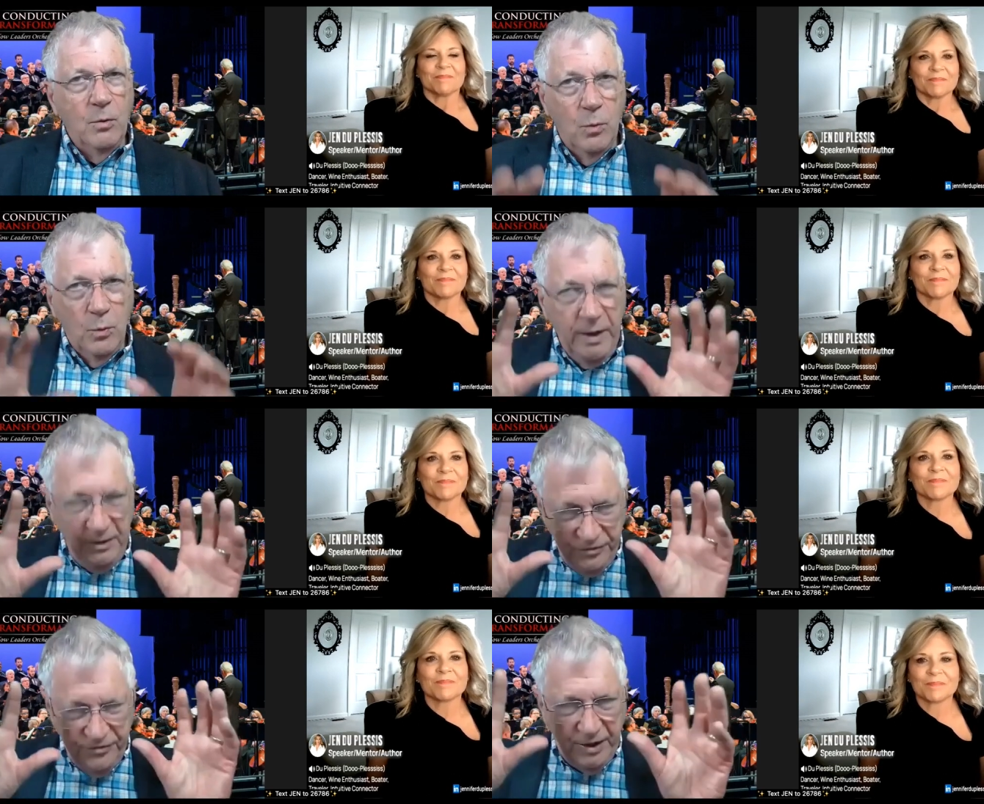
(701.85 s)
Speaker 1: we
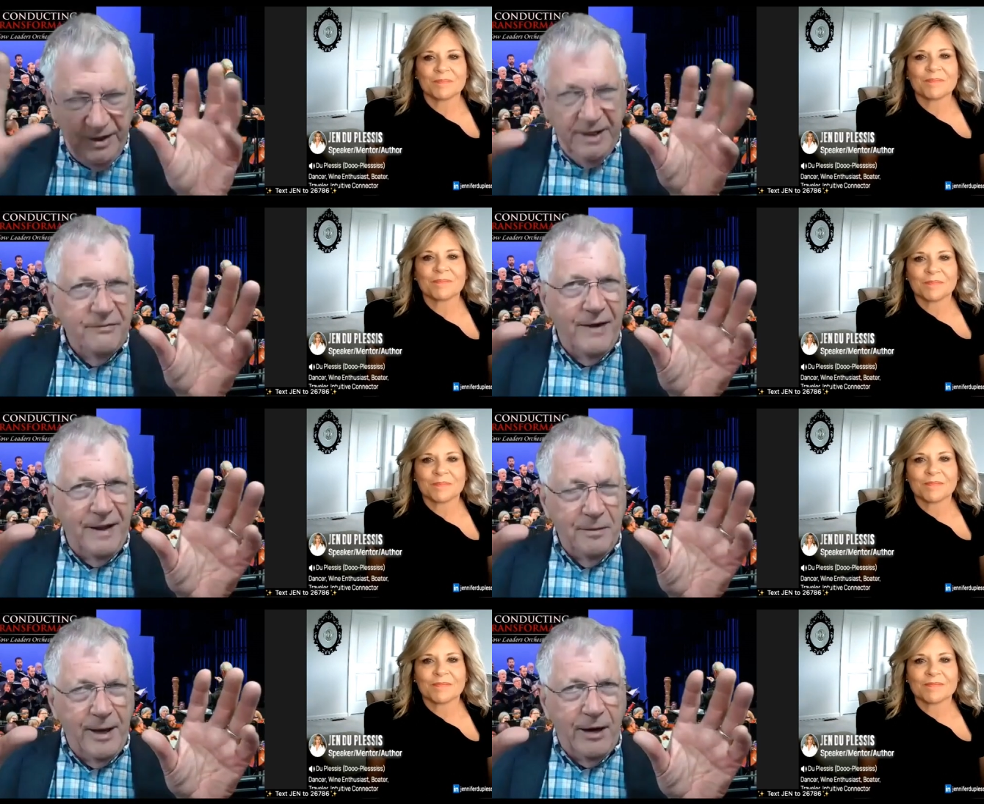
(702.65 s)
identify
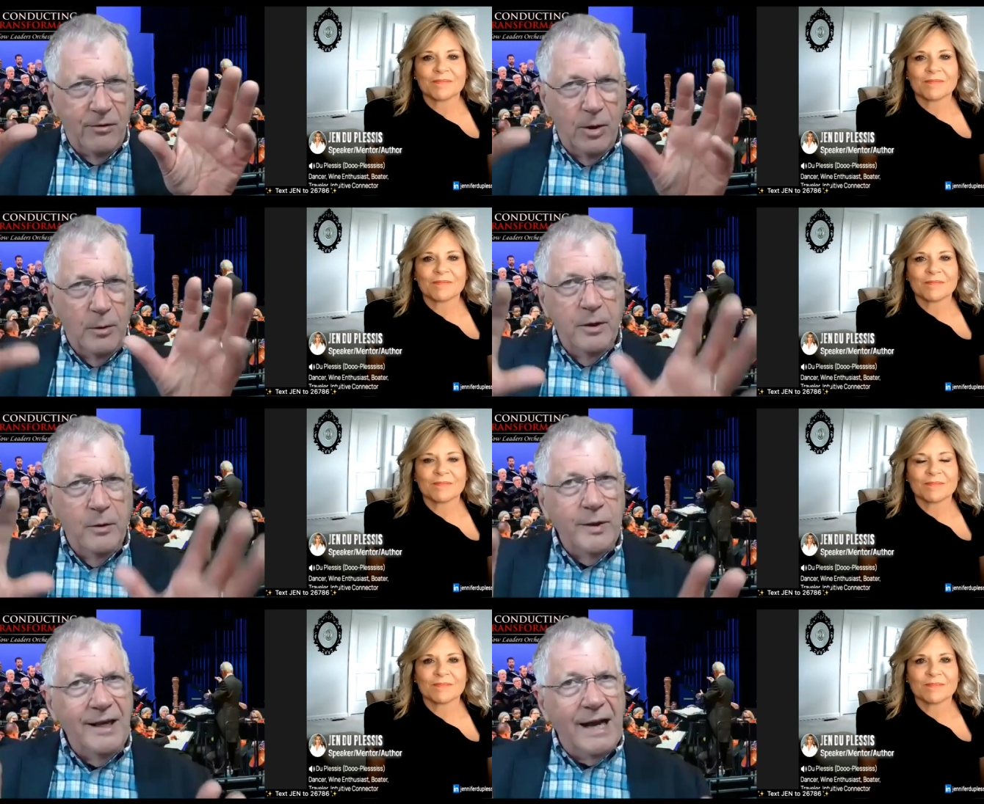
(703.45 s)
the macro and then
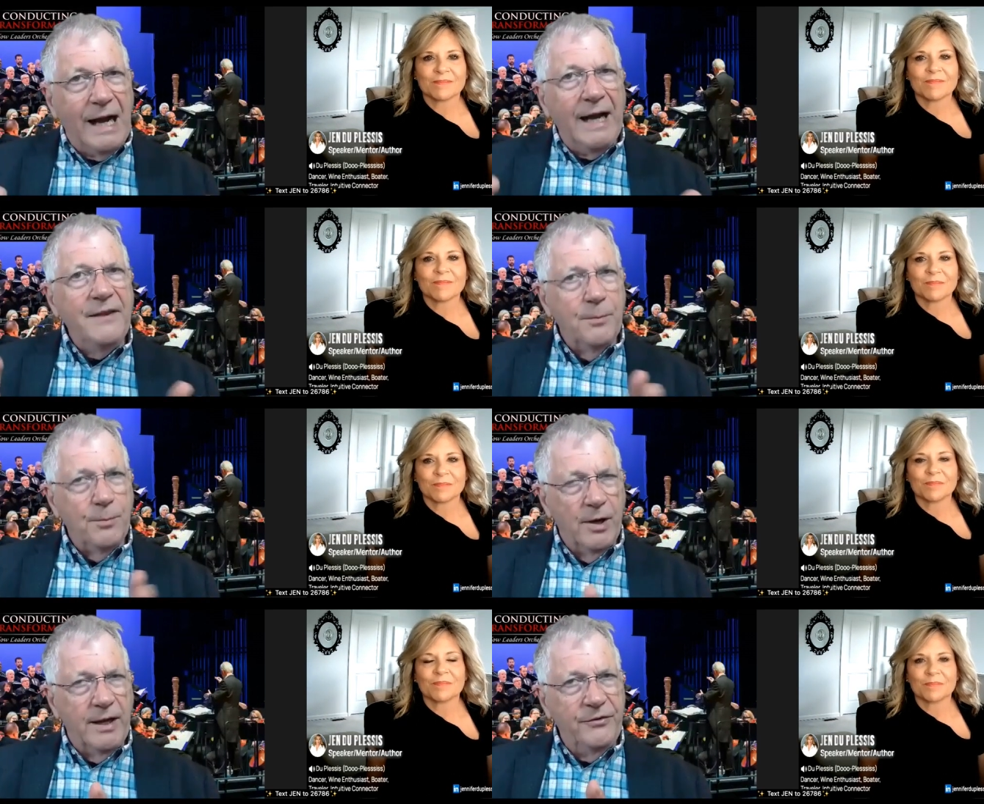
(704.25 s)
we guide the
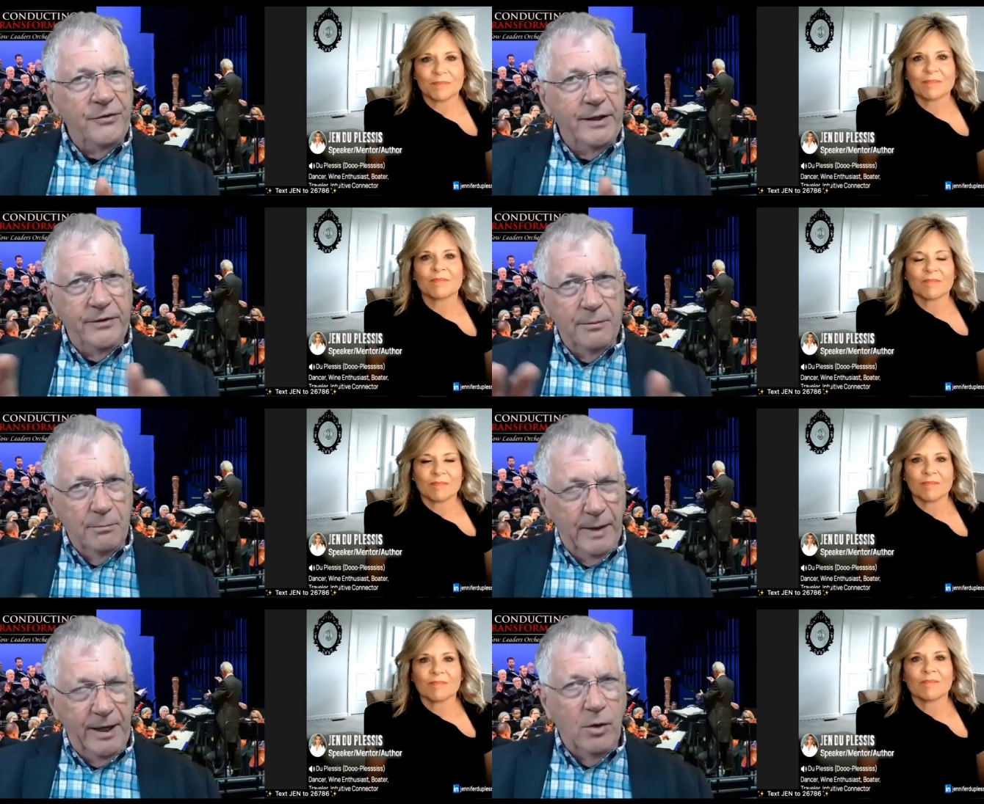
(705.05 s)
process,
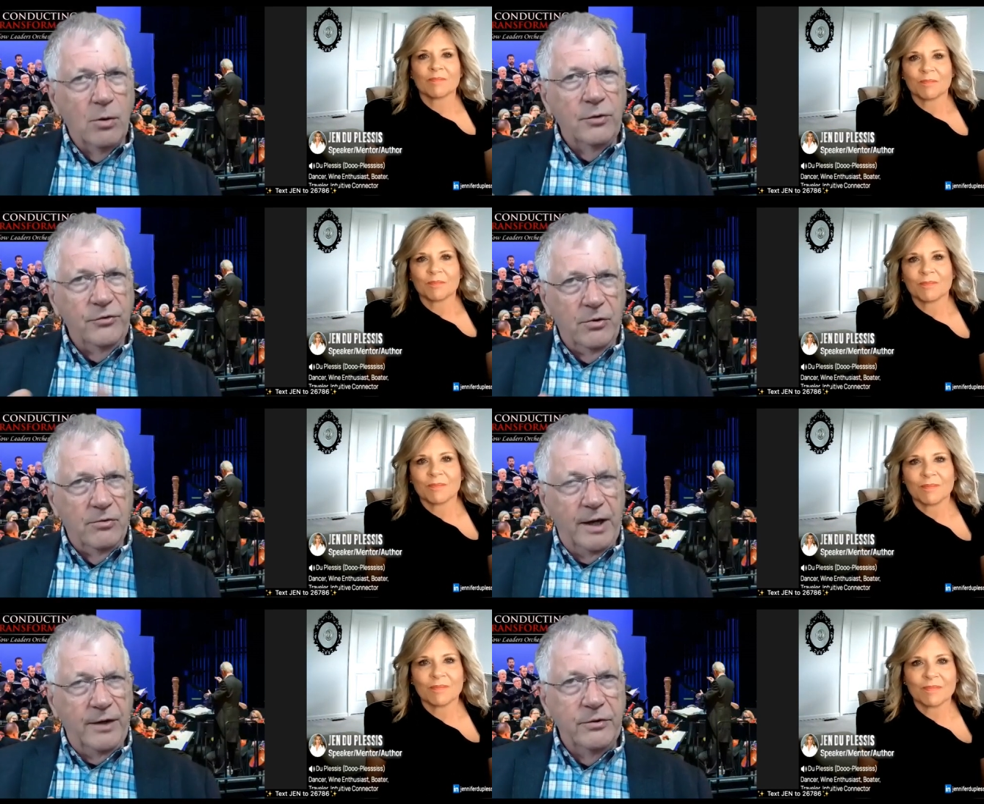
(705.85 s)
make course
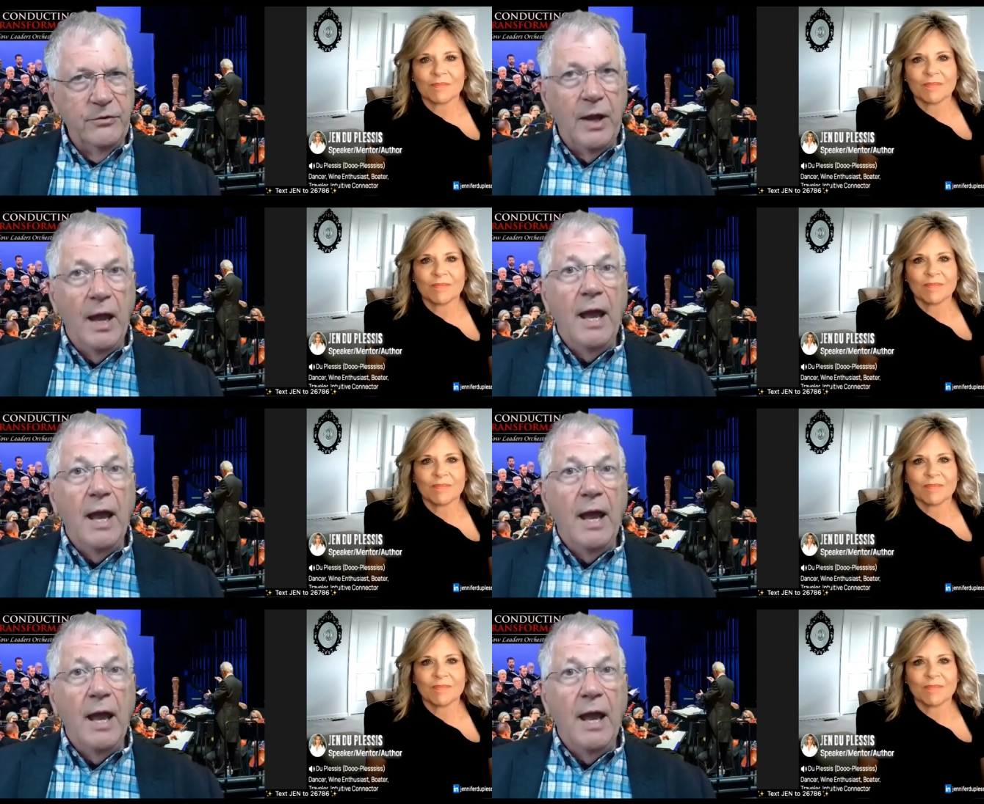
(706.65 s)
corrections,